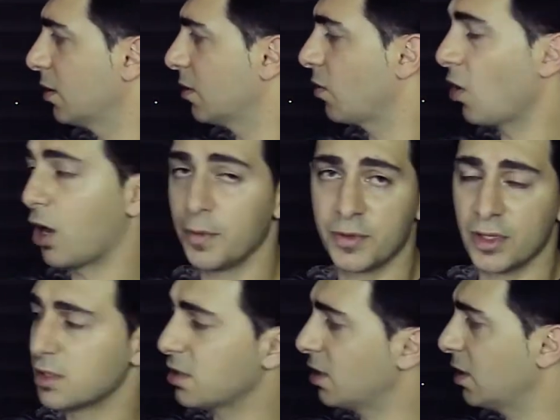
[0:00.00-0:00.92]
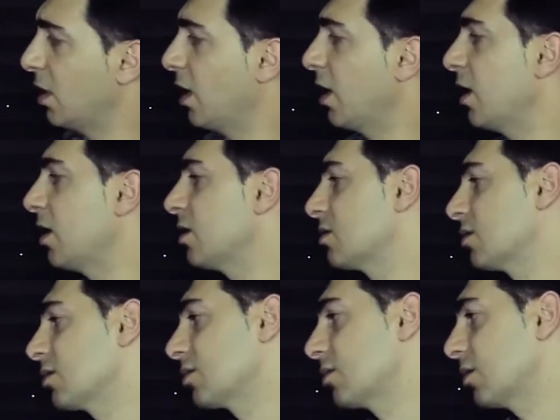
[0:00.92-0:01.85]
The options it has
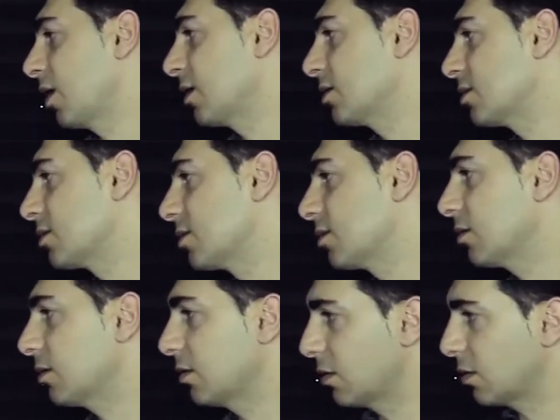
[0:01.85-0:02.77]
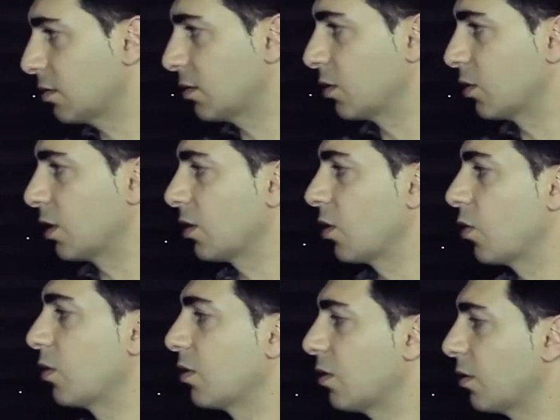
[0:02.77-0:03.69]
is nice. You can
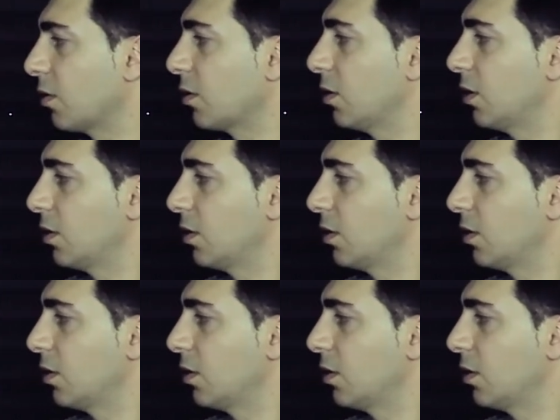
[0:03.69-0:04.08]
go with the